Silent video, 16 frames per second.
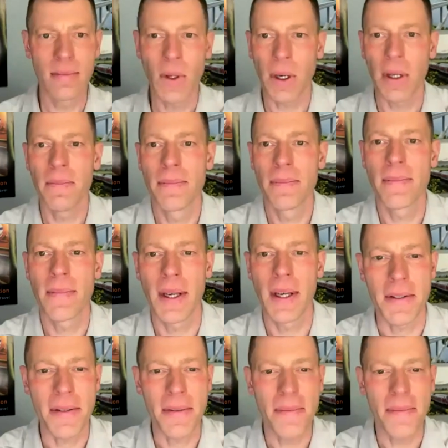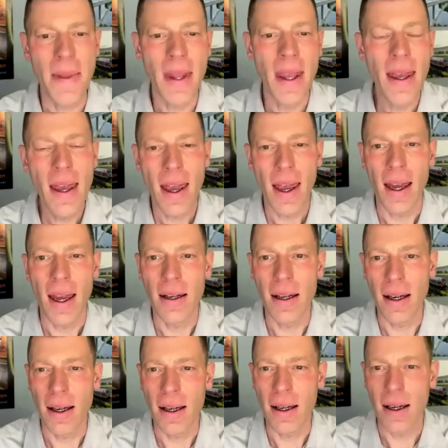Okay, thanks. And
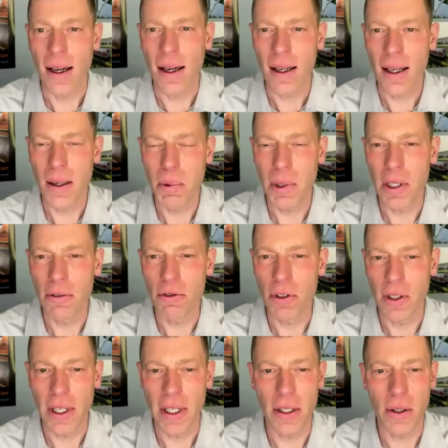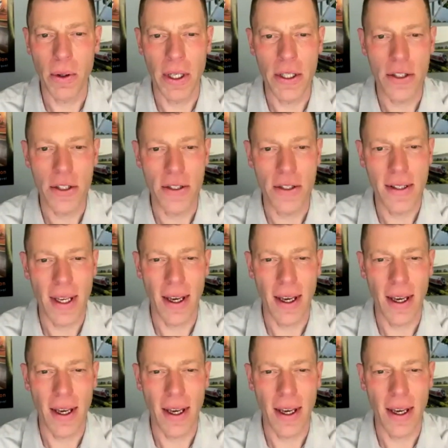uh, a couple of related questions.